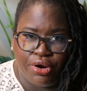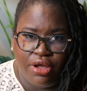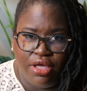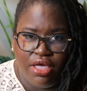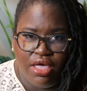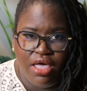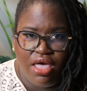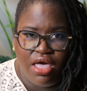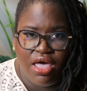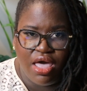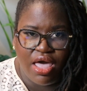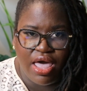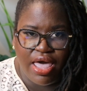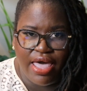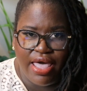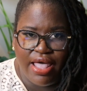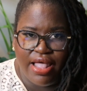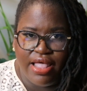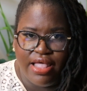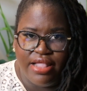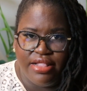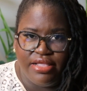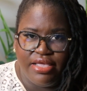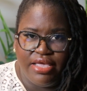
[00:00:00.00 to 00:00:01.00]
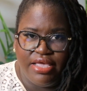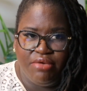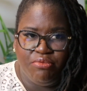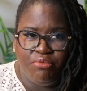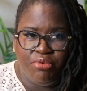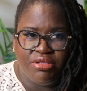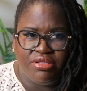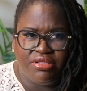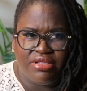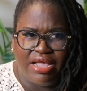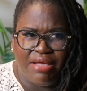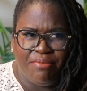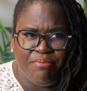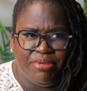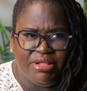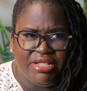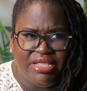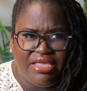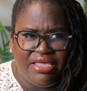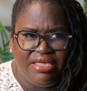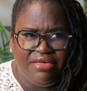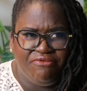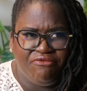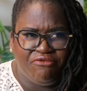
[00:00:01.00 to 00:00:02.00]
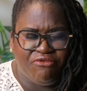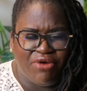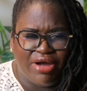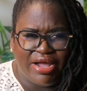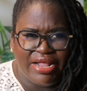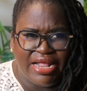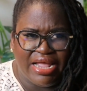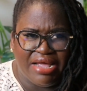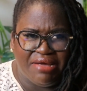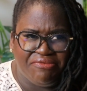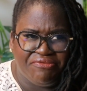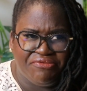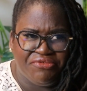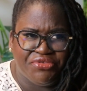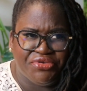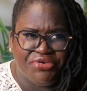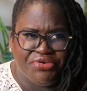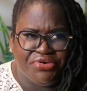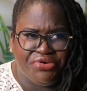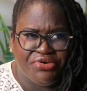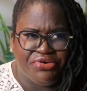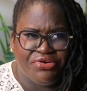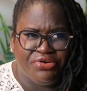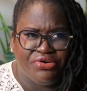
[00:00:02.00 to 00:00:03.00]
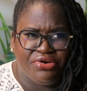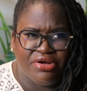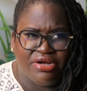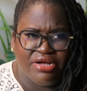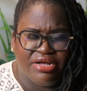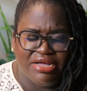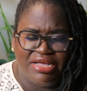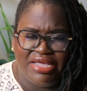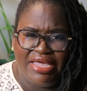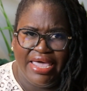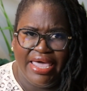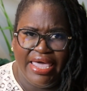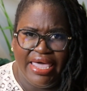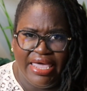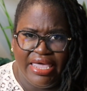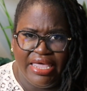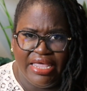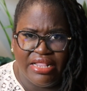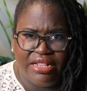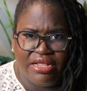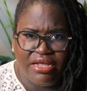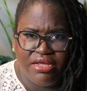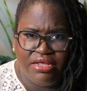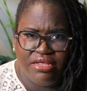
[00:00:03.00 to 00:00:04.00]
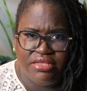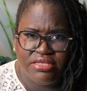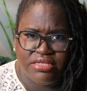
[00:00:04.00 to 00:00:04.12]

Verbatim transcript: Uh, and it was, I believe, right after uh, Cane.